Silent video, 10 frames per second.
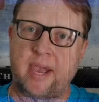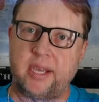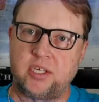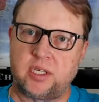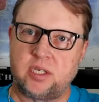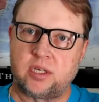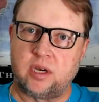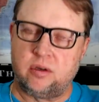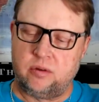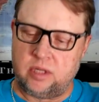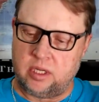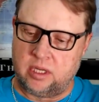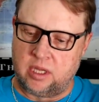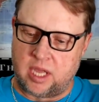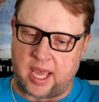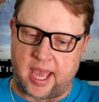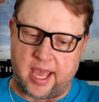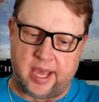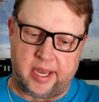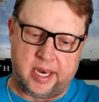Paging Zone,
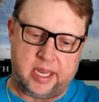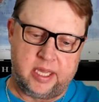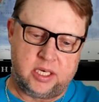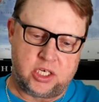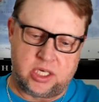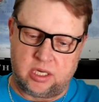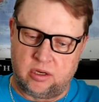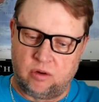and each